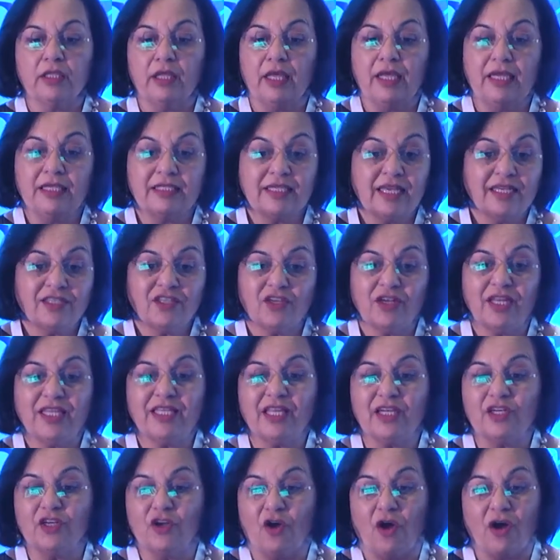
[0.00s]
essentially
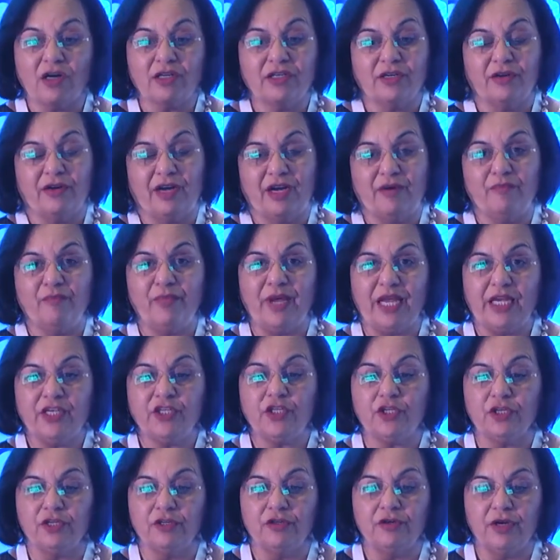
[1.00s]
the doctor and
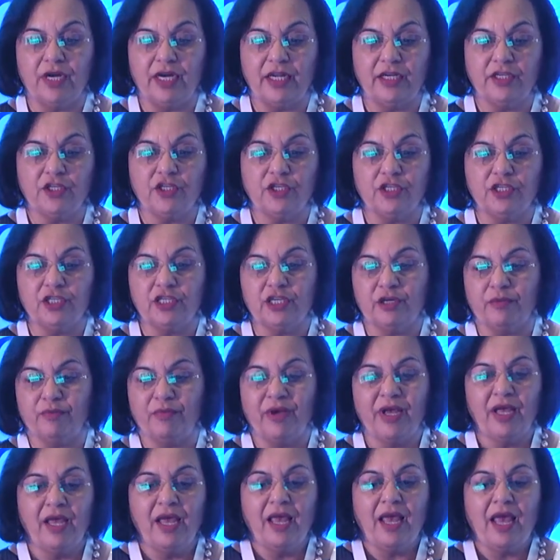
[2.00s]
patient relationship.
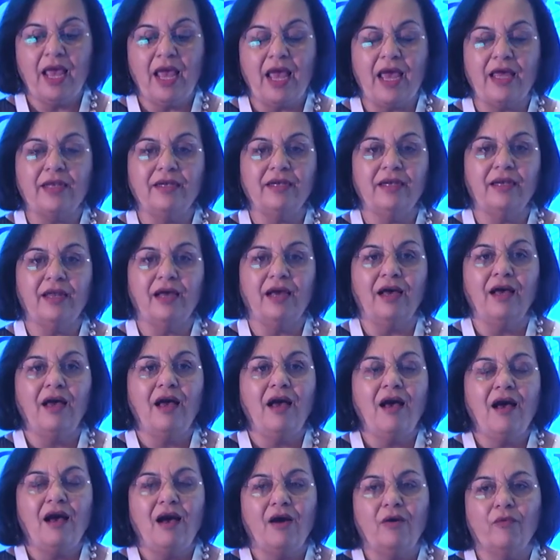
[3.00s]
And
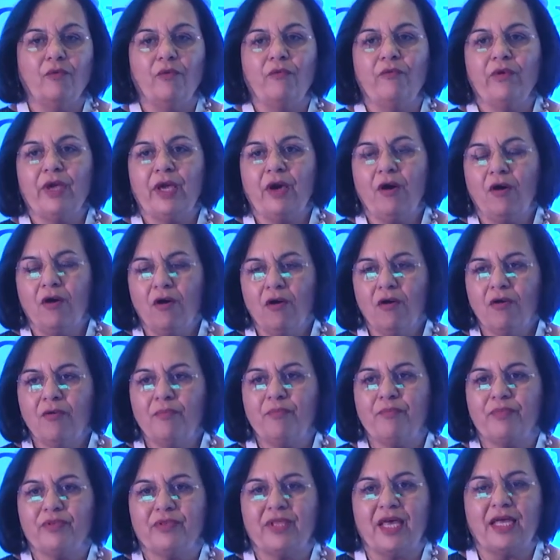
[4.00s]
we
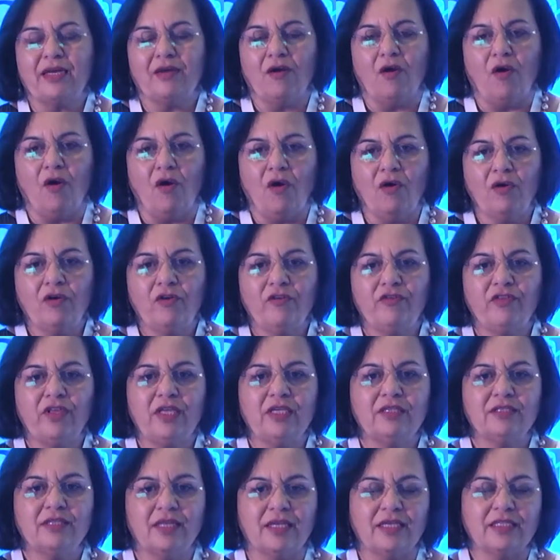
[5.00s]
hope that all of
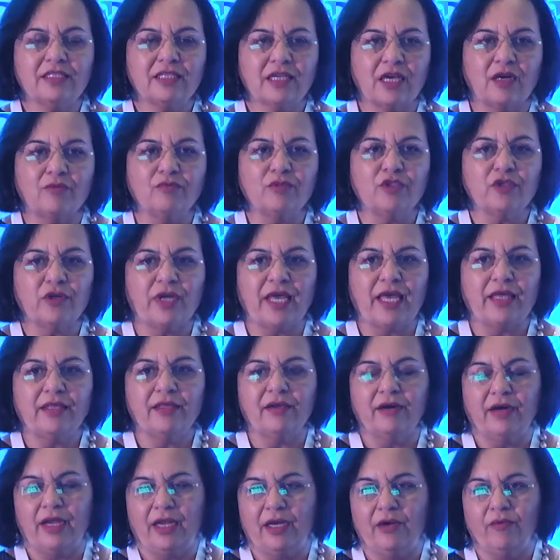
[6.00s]
these things come
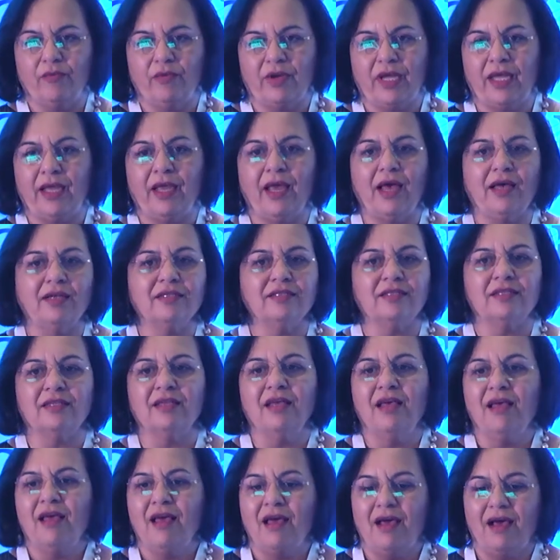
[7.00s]
together in a way
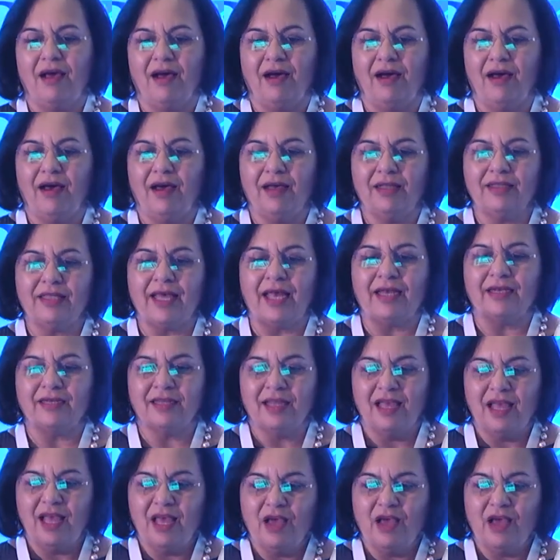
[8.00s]
that